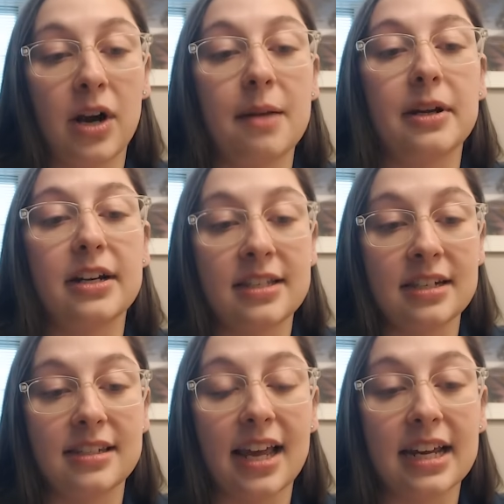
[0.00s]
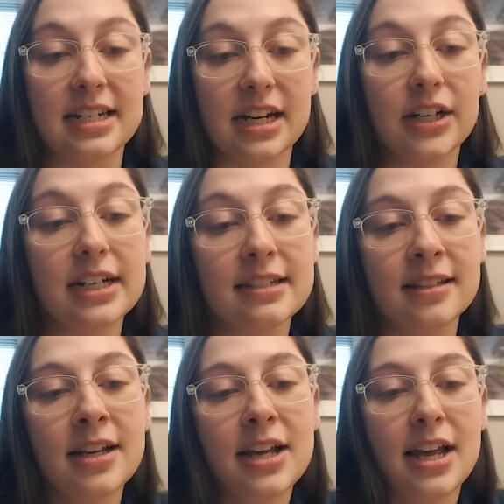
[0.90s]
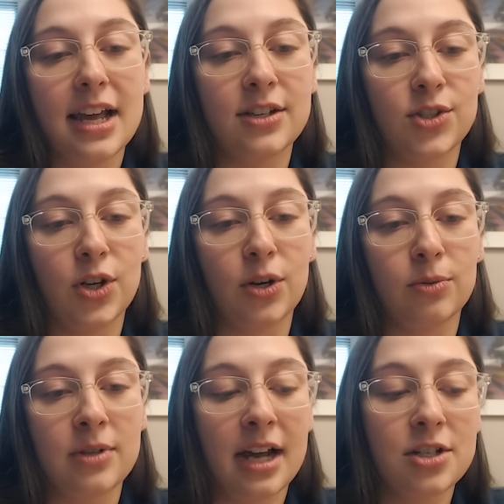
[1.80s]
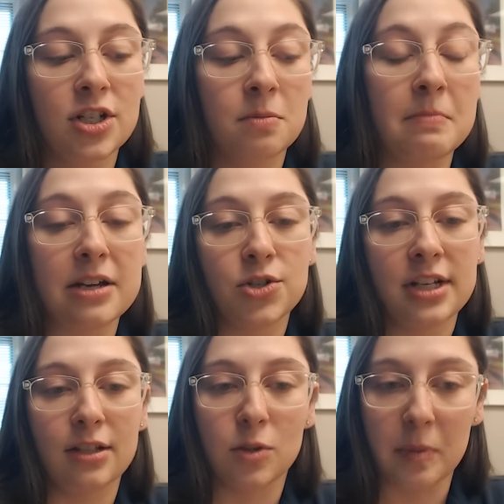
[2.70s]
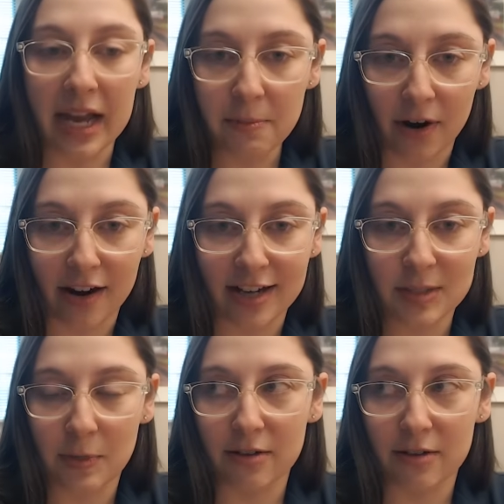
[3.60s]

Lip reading: primaries into secondaries. And so not just measuring those byproducts,